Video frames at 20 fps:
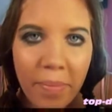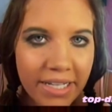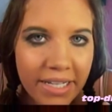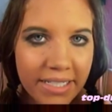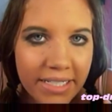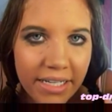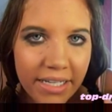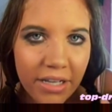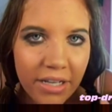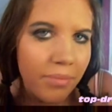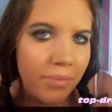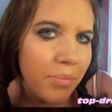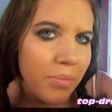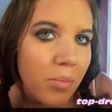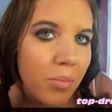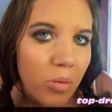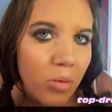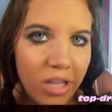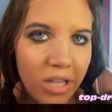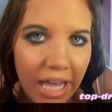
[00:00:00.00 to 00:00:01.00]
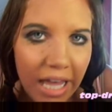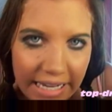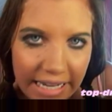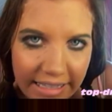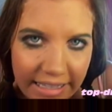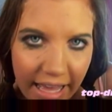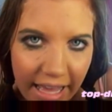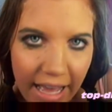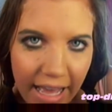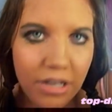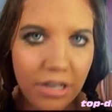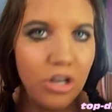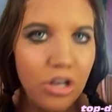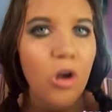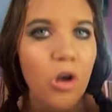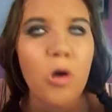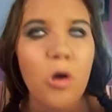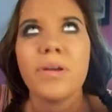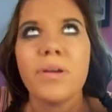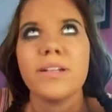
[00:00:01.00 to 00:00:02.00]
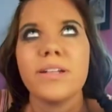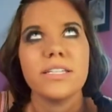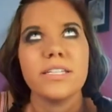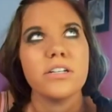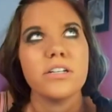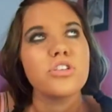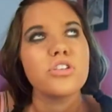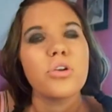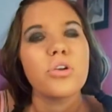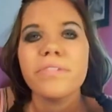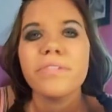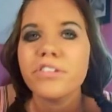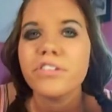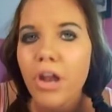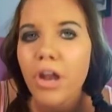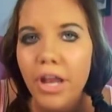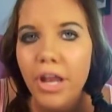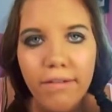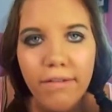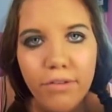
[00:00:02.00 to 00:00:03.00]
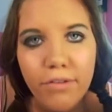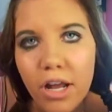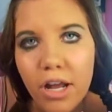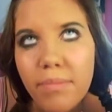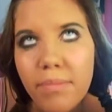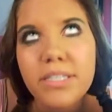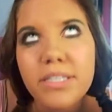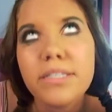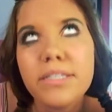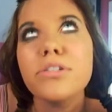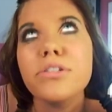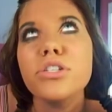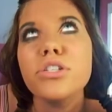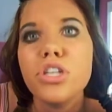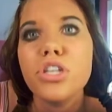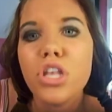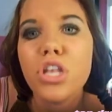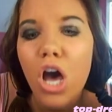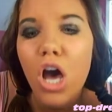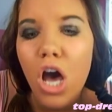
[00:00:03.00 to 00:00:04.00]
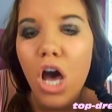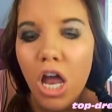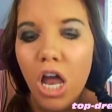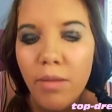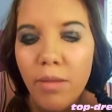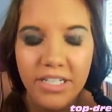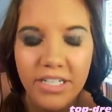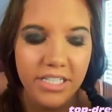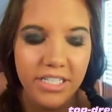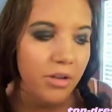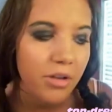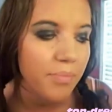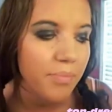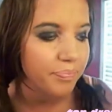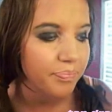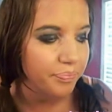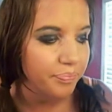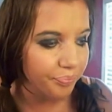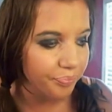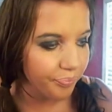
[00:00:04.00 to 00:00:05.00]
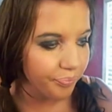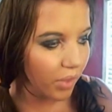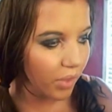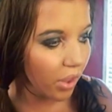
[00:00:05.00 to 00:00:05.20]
No big deal. People like that. No big deal. Don't even try to cover it up. It's not a big deal.